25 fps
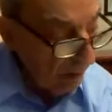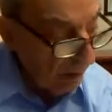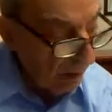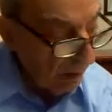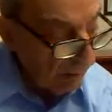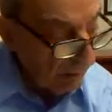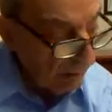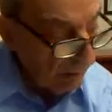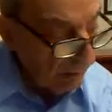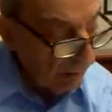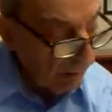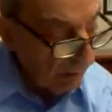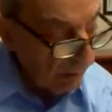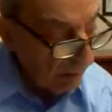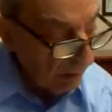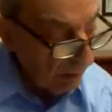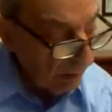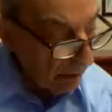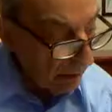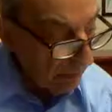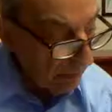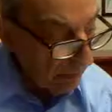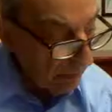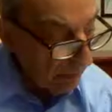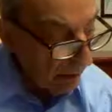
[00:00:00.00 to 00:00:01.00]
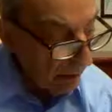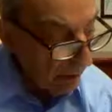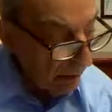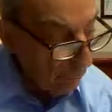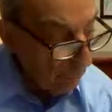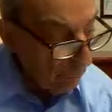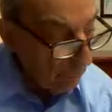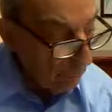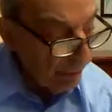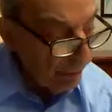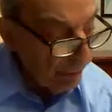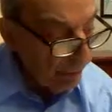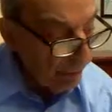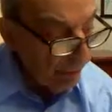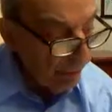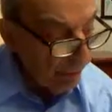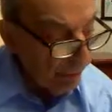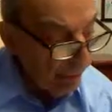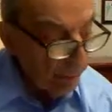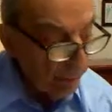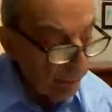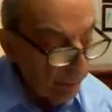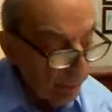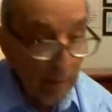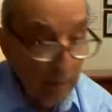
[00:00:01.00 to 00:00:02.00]
that have
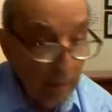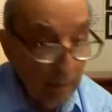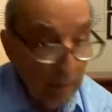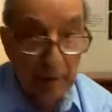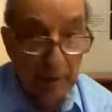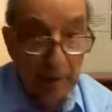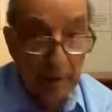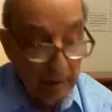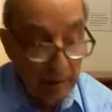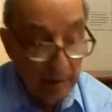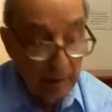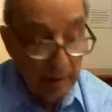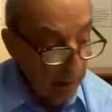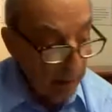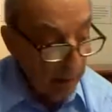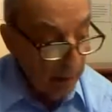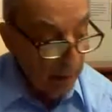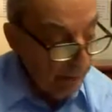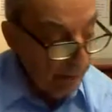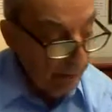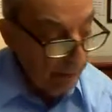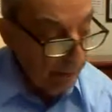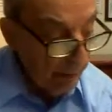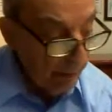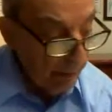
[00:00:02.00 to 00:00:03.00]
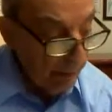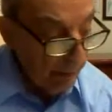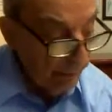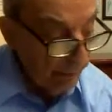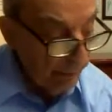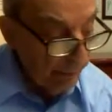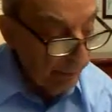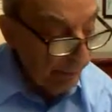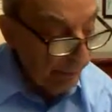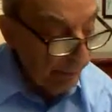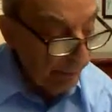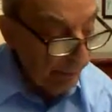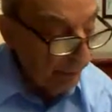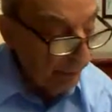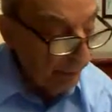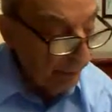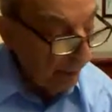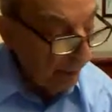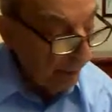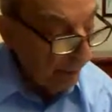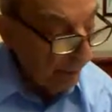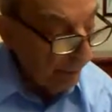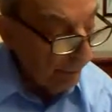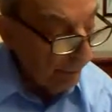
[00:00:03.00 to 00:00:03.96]
become advocates of the